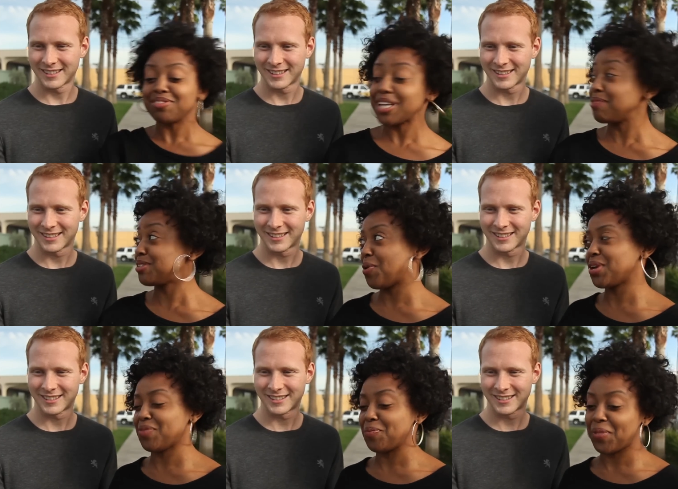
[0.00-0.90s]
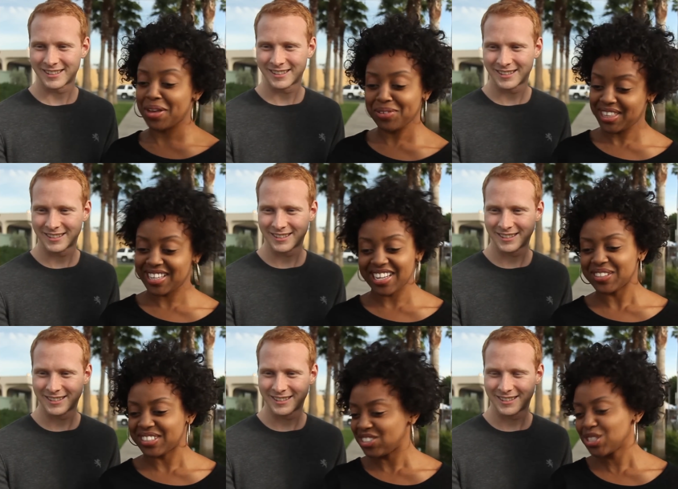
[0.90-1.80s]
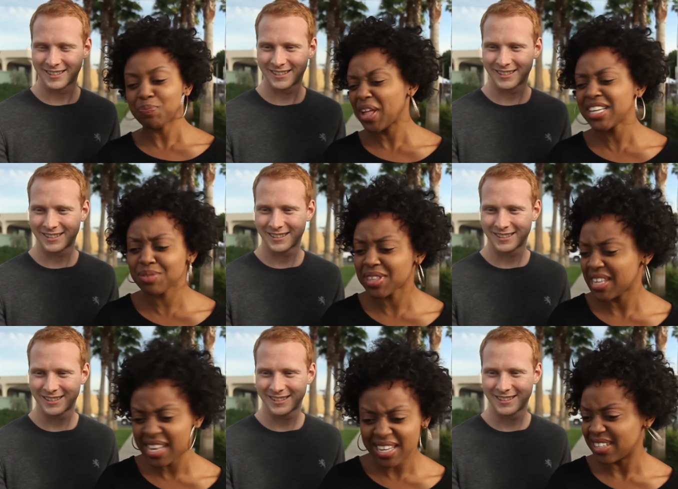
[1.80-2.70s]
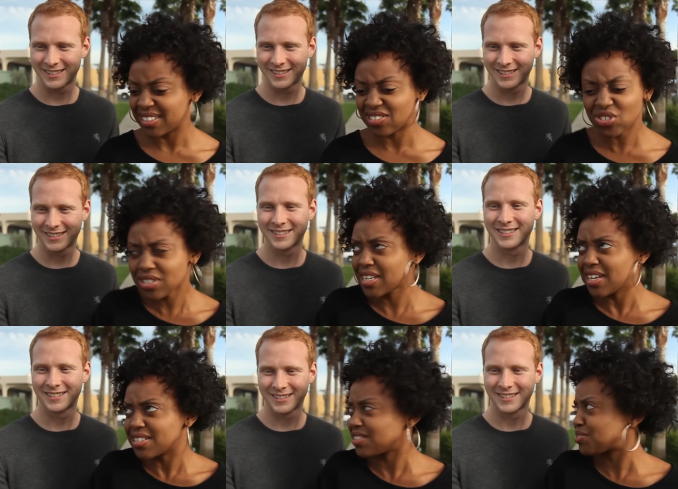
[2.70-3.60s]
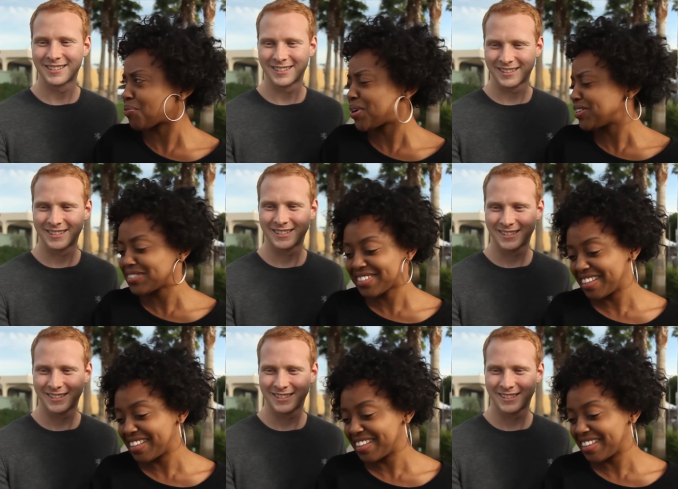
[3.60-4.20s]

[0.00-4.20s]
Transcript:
Speaker 1: Sometimes he won't even play with adults. He just plays with kids. Just kids. It's the weirdest